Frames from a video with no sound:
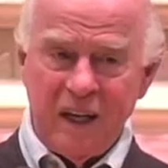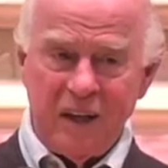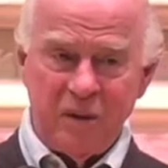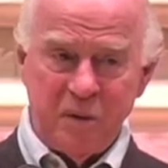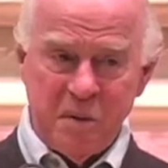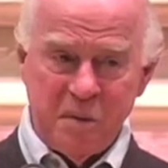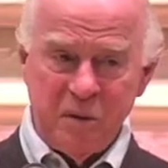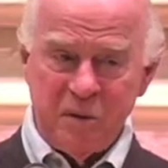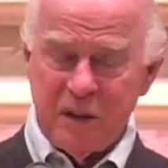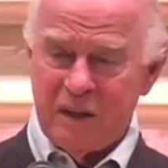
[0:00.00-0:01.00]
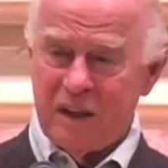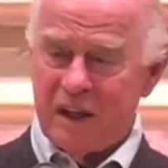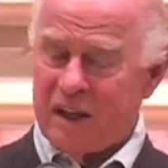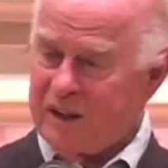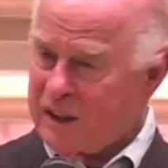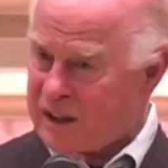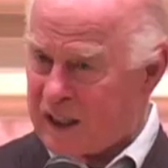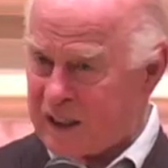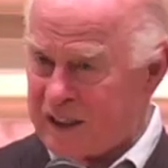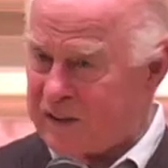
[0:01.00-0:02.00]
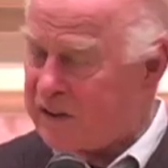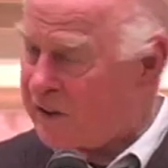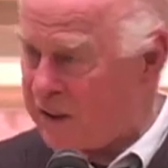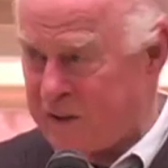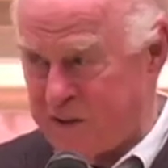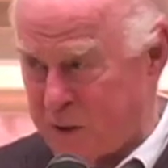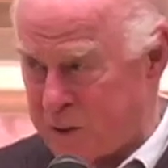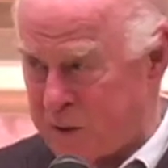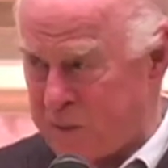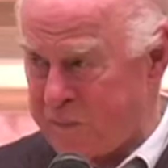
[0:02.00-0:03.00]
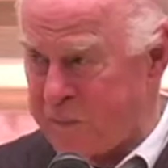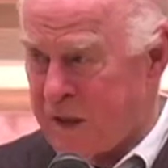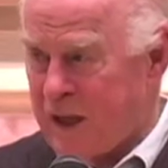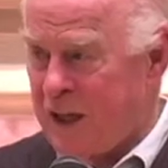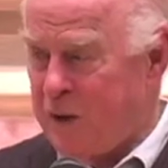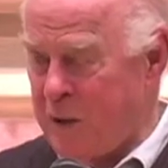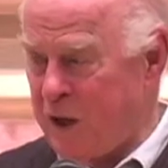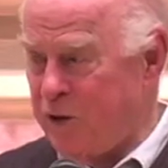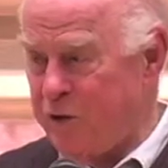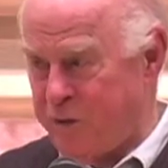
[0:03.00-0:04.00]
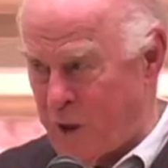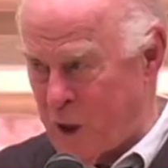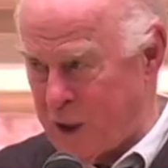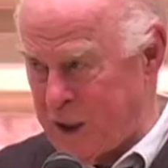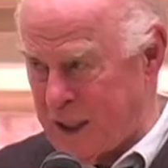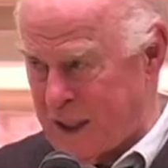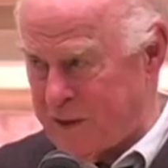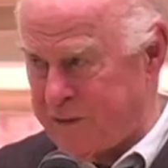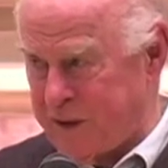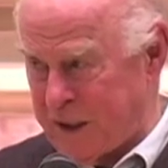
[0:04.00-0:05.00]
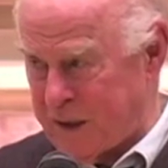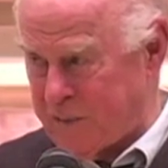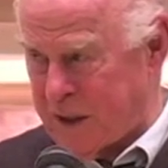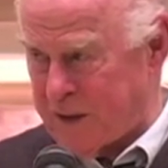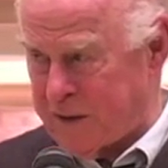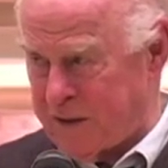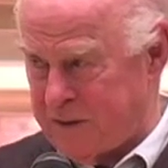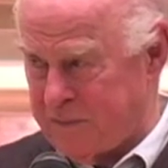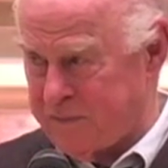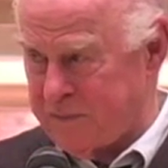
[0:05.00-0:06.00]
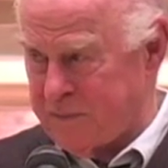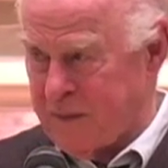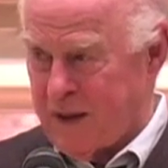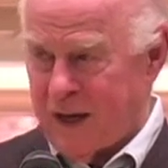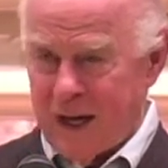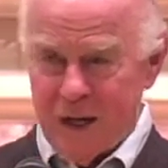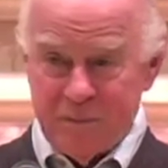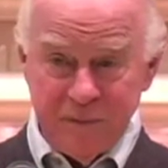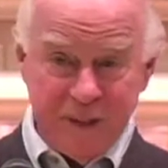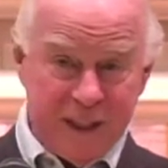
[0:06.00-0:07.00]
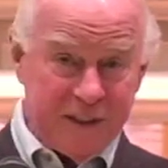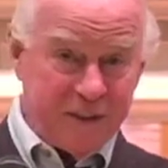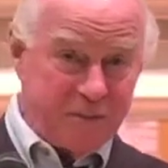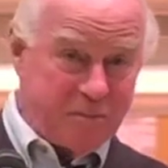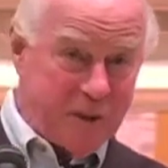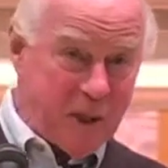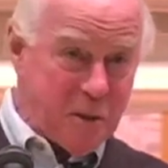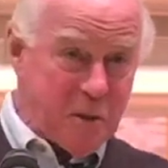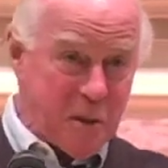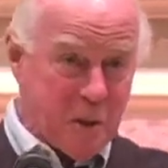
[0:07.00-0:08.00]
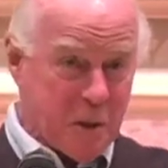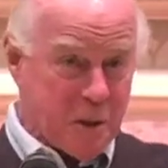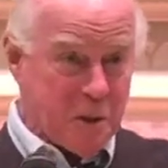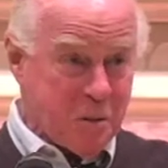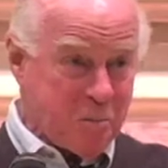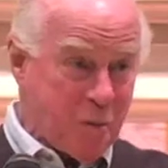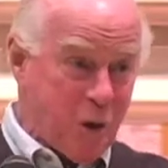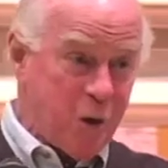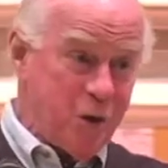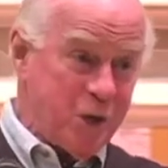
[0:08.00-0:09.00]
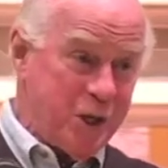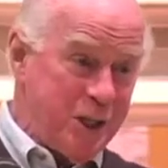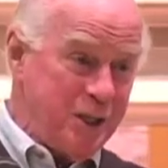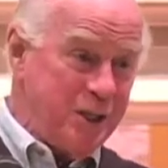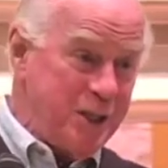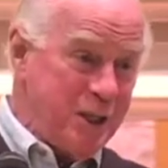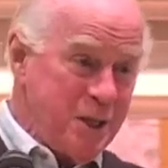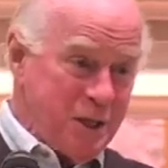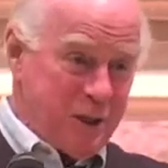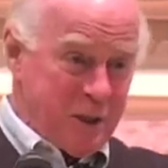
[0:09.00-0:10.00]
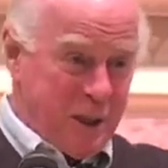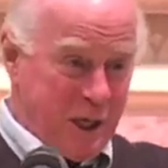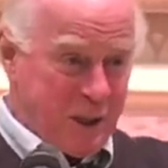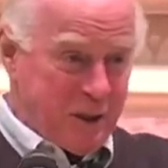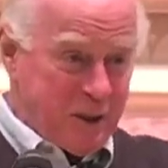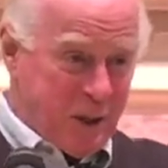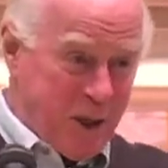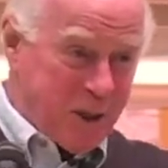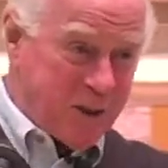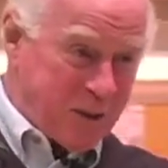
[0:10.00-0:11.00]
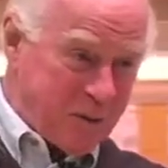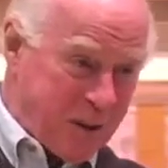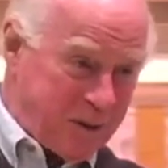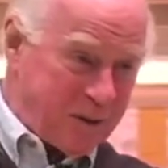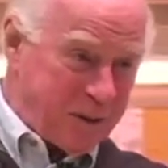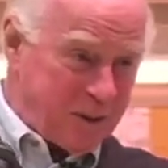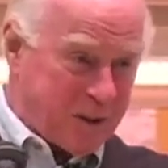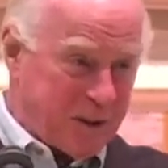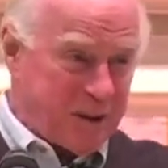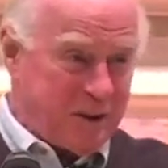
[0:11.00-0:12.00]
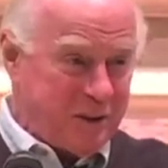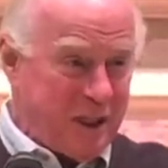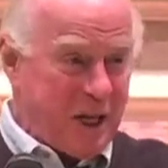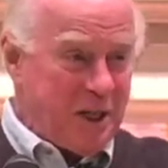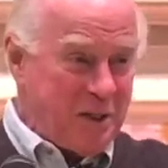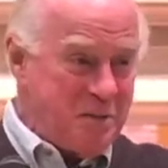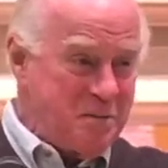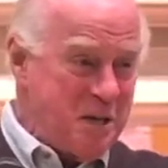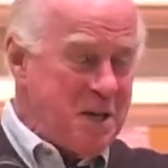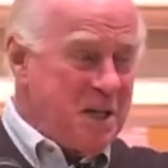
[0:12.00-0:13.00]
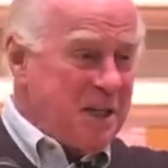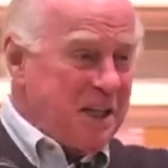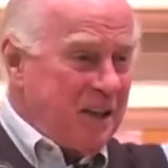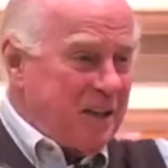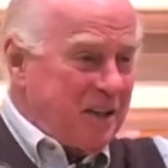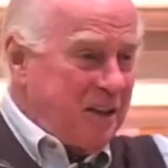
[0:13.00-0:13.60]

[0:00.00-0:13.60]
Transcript: you remember when, I think God has a sense of humor, he made you fall in love to get married. "I'm getting married in the morning, ding dong, the bells are gonna chime." You know,